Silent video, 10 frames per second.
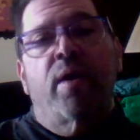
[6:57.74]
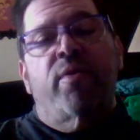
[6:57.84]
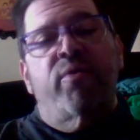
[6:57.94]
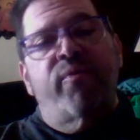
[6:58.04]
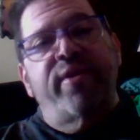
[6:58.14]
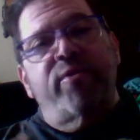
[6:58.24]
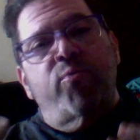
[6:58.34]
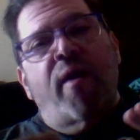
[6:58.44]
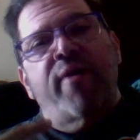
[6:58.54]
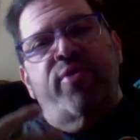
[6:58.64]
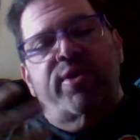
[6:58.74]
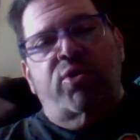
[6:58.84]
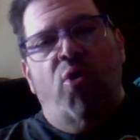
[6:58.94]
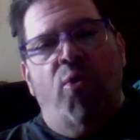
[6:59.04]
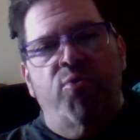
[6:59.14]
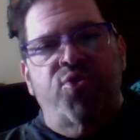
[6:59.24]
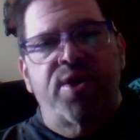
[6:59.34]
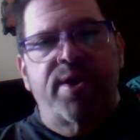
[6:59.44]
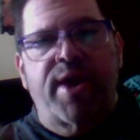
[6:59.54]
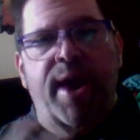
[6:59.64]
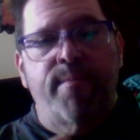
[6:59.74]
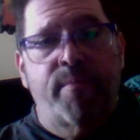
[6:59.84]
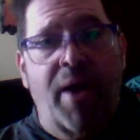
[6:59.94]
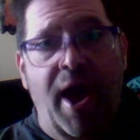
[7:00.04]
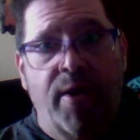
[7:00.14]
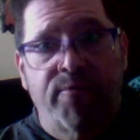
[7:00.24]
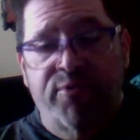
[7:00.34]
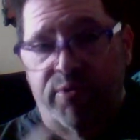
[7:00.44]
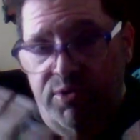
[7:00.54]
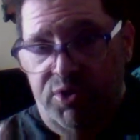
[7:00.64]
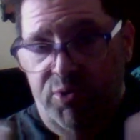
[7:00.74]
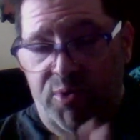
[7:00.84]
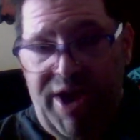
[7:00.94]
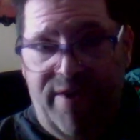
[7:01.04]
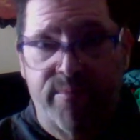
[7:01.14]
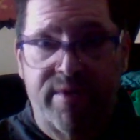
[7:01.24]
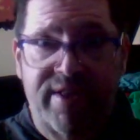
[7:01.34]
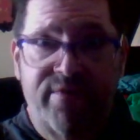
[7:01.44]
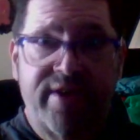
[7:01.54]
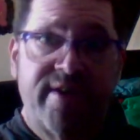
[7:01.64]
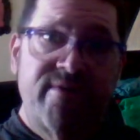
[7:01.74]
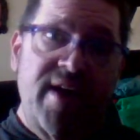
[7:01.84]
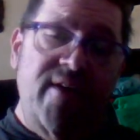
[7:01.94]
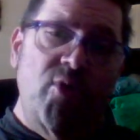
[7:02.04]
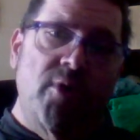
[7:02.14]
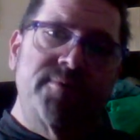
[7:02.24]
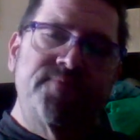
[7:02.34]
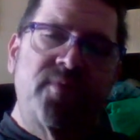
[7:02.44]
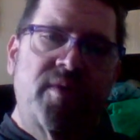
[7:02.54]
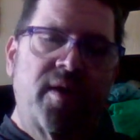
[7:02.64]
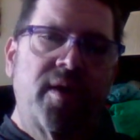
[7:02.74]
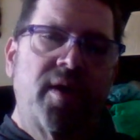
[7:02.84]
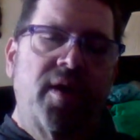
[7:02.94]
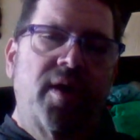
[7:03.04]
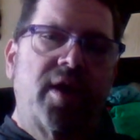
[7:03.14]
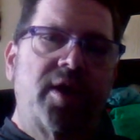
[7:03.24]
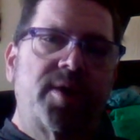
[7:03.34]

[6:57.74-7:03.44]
The reason why this whole thing came about, for those of you who haven't been living here that long, is